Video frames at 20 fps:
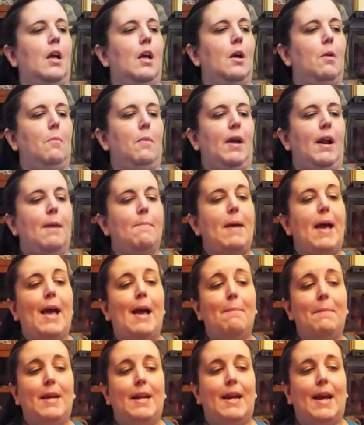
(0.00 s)
But I'm
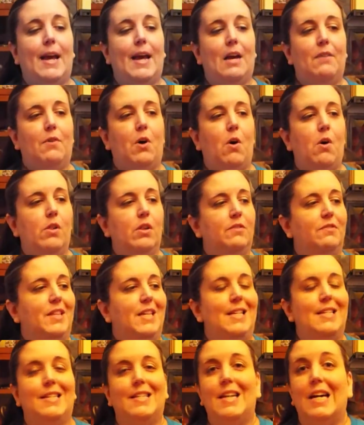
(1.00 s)
happy to have all of
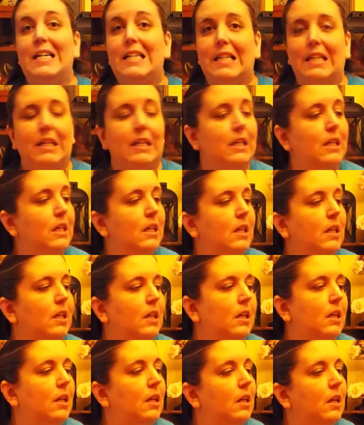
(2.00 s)
these done.
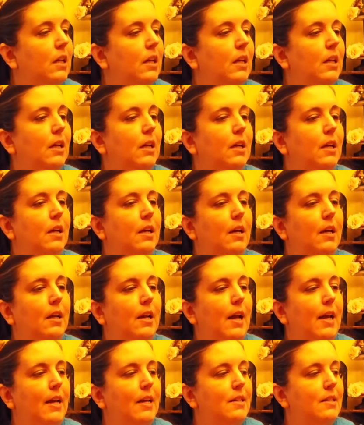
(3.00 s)
I
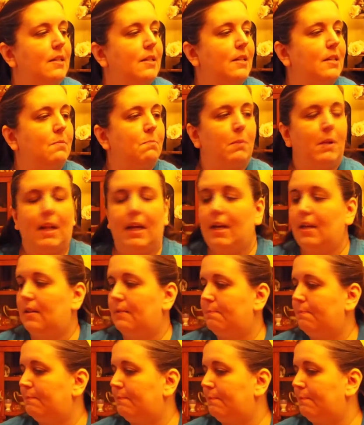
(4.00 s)
can display them.